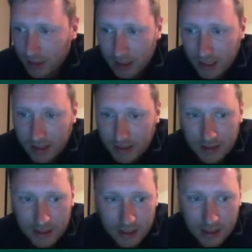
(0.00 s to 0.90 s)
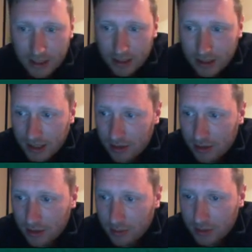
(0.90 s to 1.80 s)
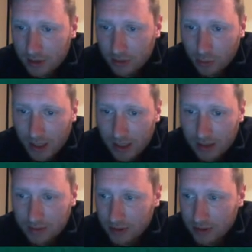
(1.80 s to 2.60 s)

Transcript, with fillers: He is. Uh, Dan Durman as well,